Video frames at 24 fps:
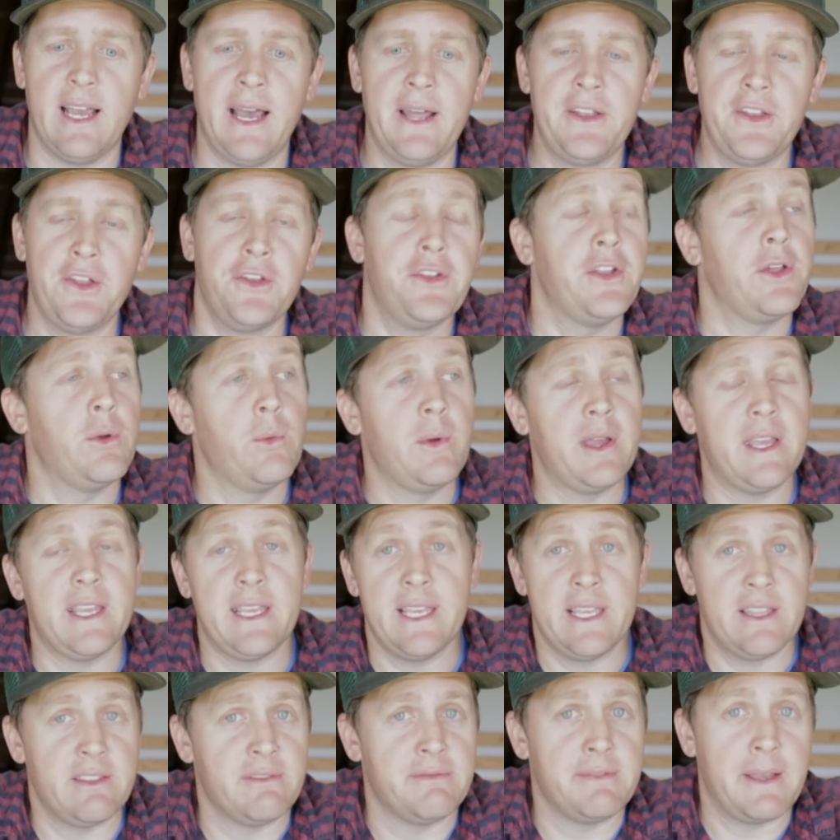I don't know where
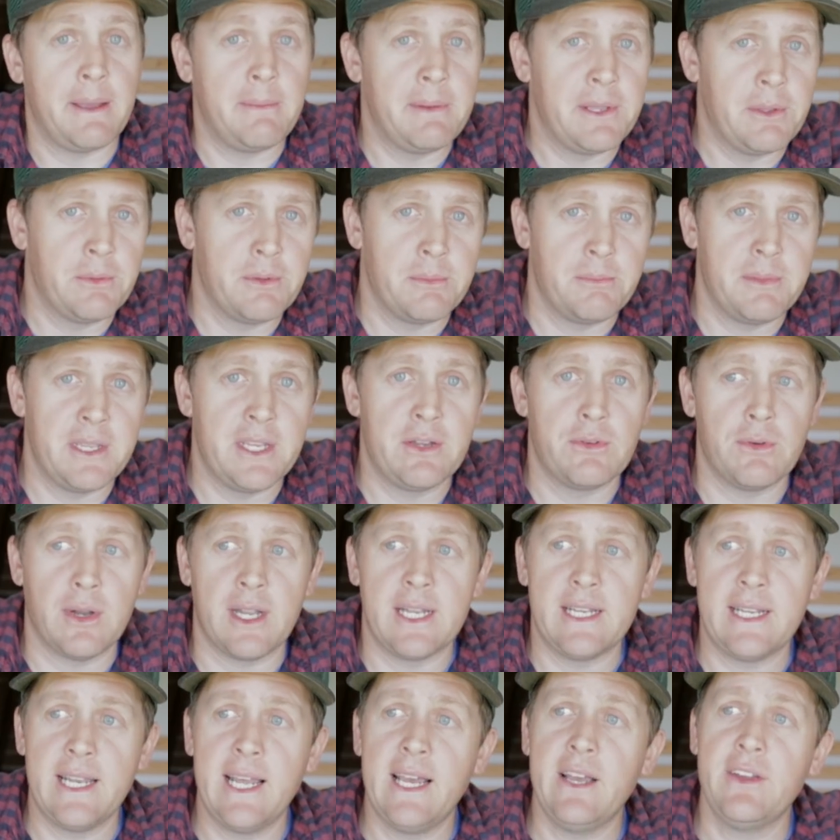either family would be
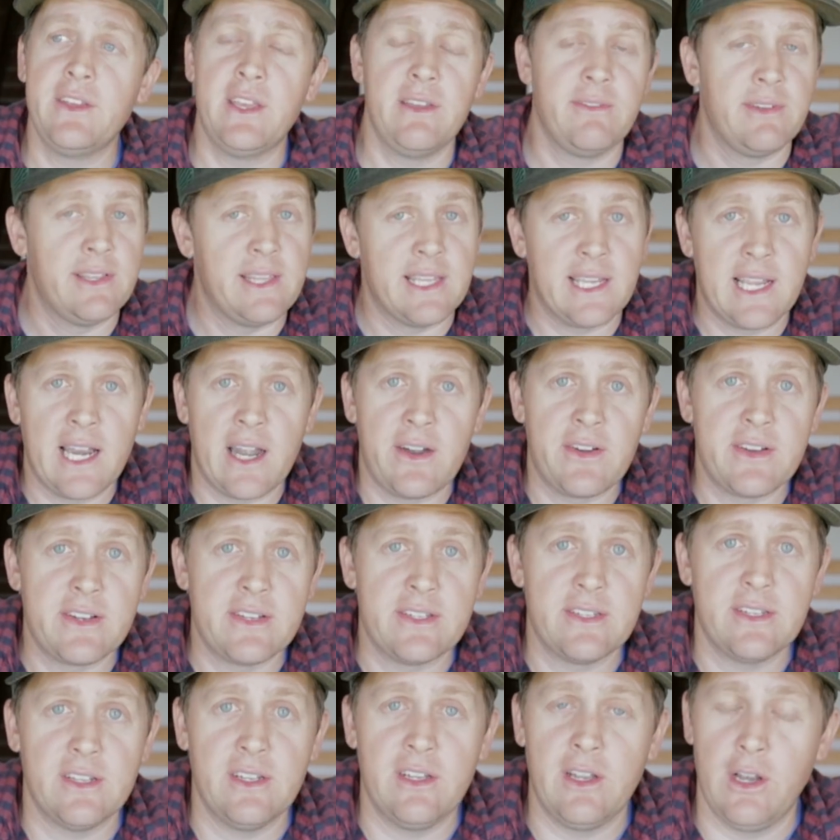right now, given the
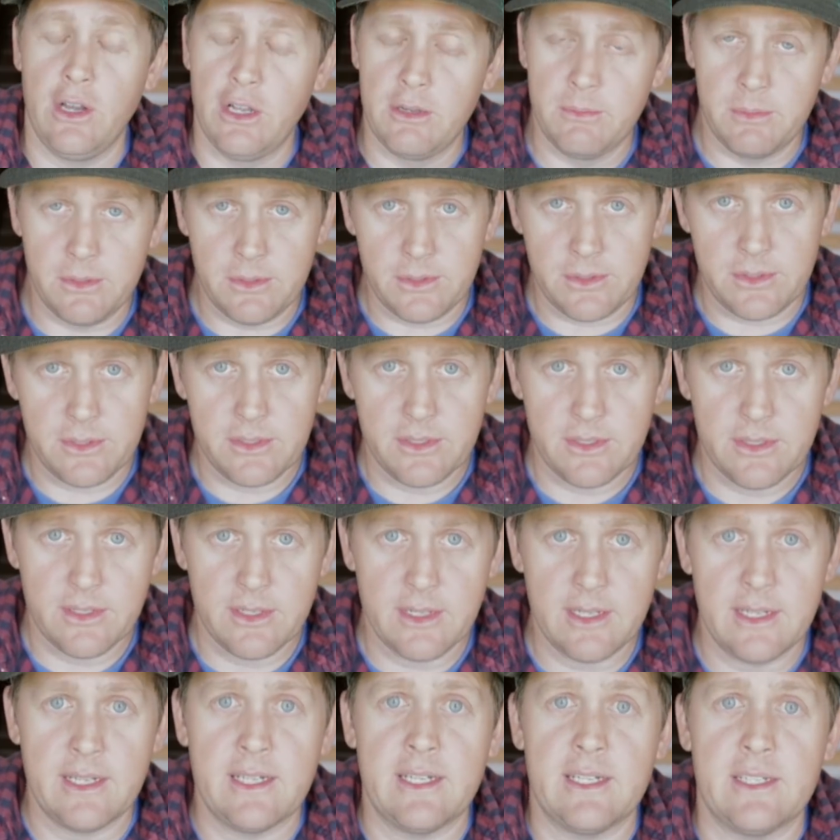current global
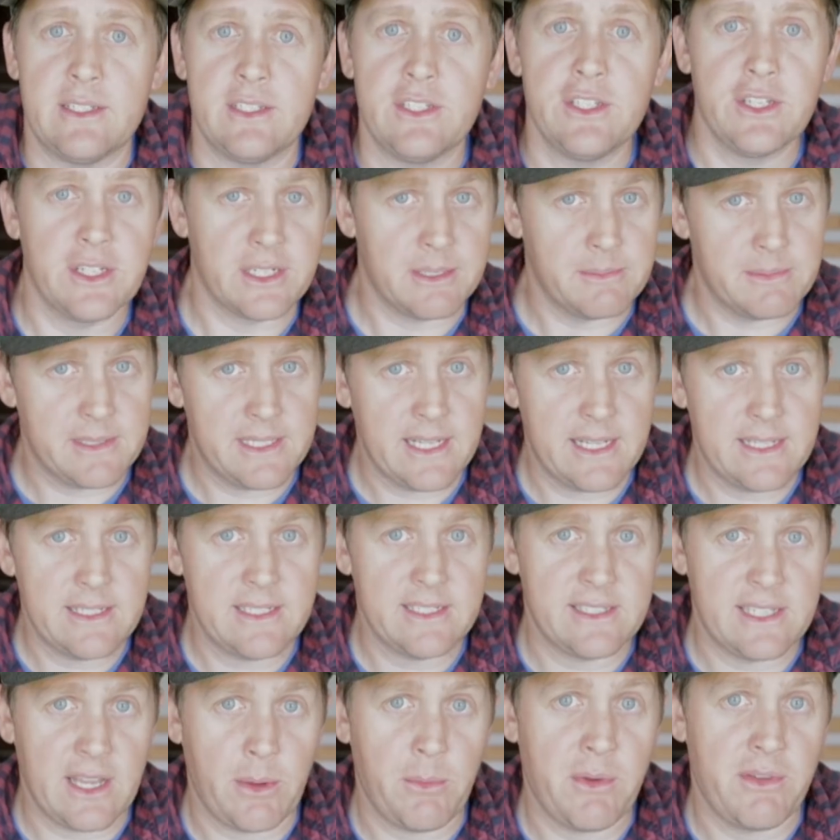
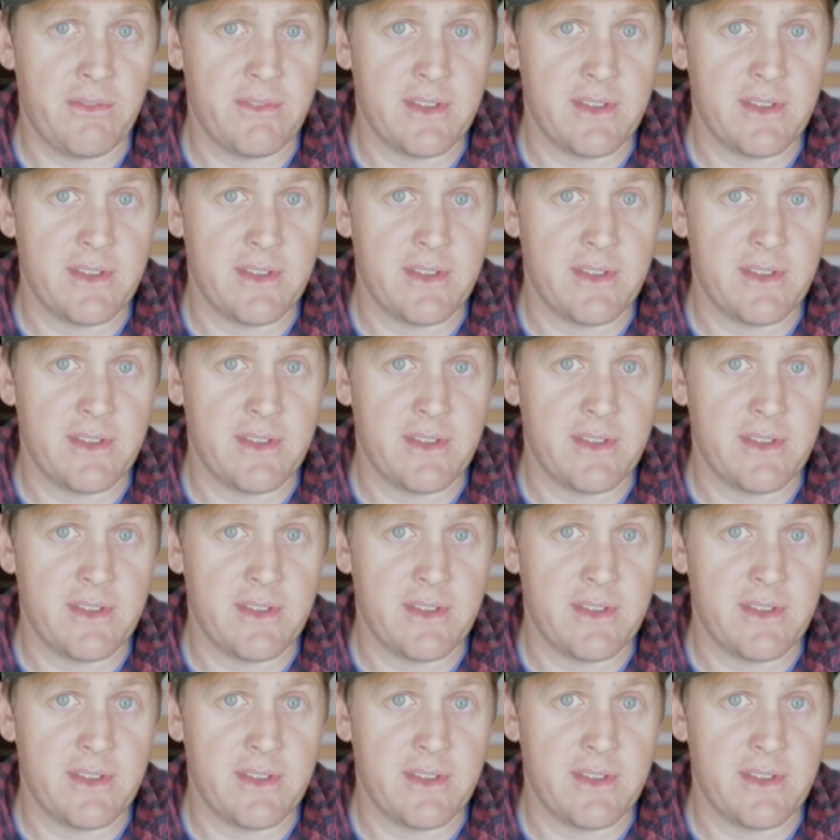circumstances that we